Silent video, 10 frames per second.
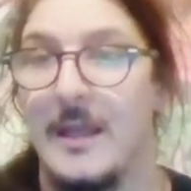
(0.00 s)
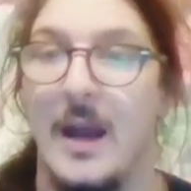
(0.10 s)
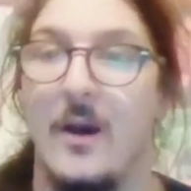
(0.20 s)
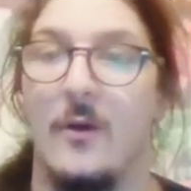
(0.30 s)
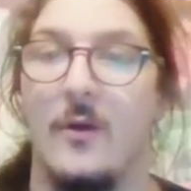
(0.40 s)

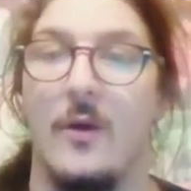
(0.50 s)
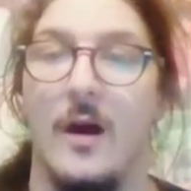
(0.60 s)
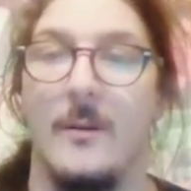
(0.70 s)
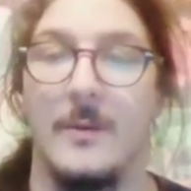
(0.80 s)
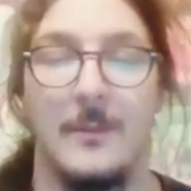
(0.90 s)
Now,
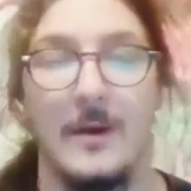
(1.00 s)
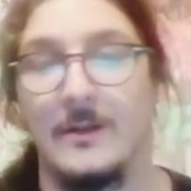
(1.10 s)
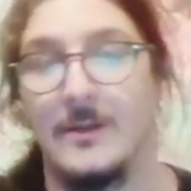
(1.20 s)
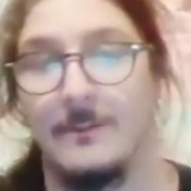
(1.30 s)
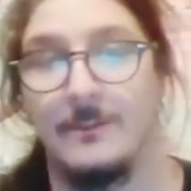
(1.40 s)
I'm going to point
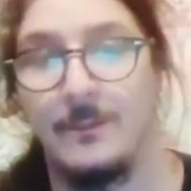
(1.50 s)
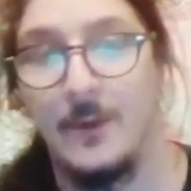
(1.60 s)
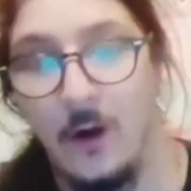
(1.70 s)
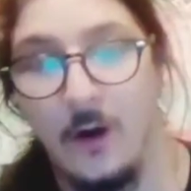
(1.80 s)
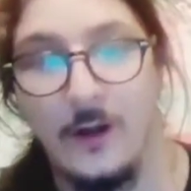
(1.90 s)
out some
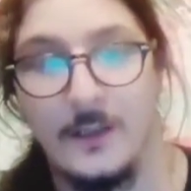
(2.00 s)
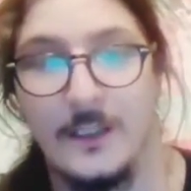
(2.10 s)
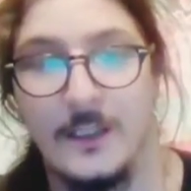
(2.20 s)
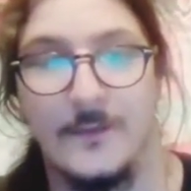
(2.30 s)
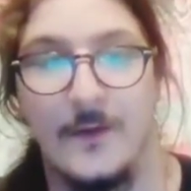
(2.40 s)

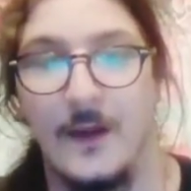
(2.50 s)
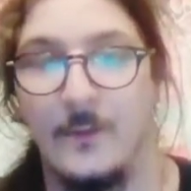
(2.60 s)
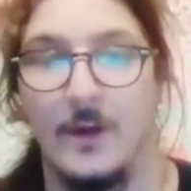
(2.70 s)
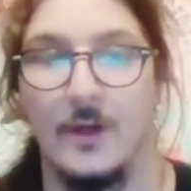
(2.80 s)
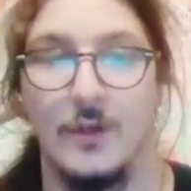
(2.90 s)
cons in this
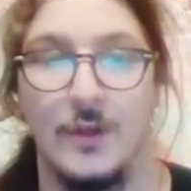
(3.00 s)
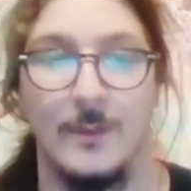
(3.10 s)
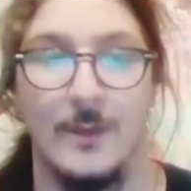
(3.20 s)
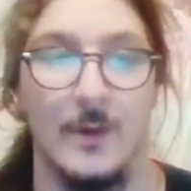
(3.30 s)
fight where you should be